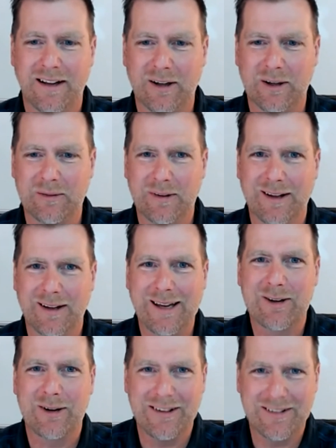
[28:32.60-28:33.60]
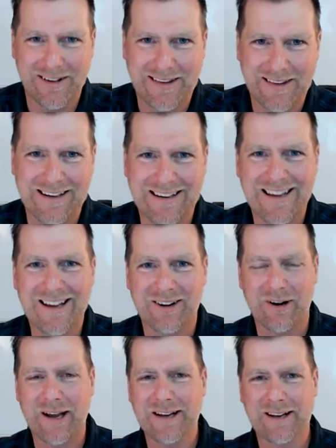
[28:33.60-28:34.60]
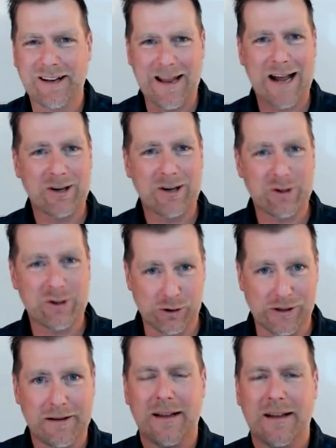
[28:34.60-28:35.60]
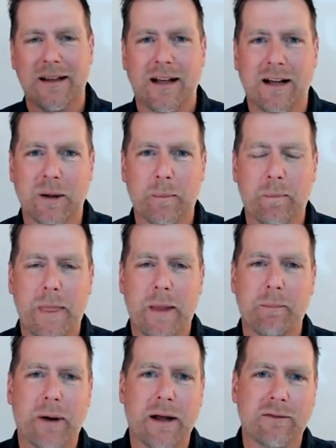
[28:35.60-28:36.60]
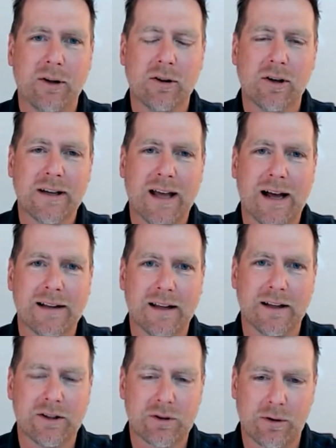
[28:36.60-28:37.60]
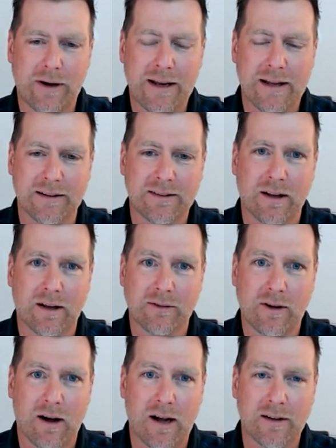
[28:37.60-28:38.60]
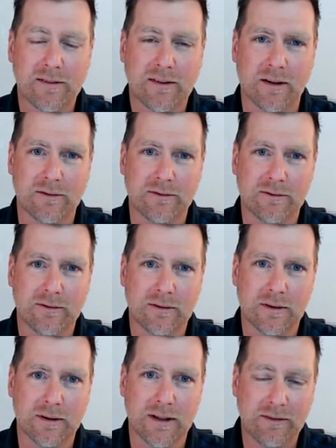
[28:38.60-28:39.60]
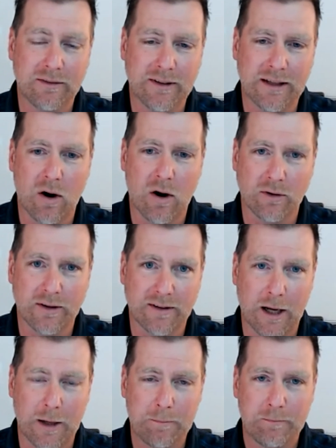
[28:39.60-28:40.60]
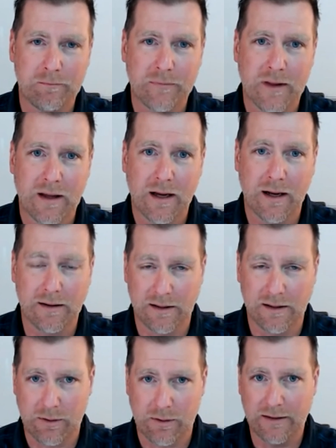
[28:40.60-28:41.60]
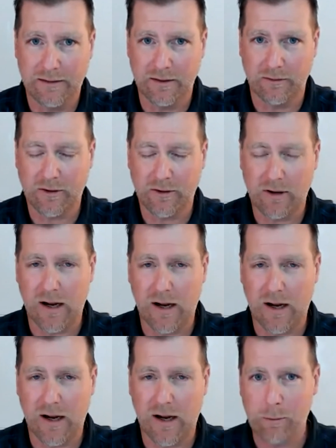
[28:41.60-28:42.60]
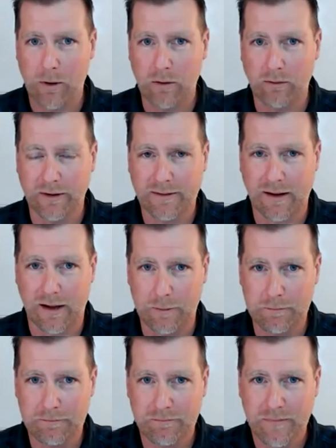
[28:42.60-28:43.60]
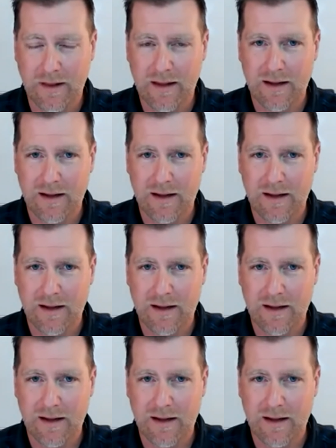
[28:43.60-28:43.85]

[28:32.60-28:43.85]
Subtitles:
the increase that they can get, right? Naturally. But if you look at the trends of cost of living over time and the trends of cost of labor over time,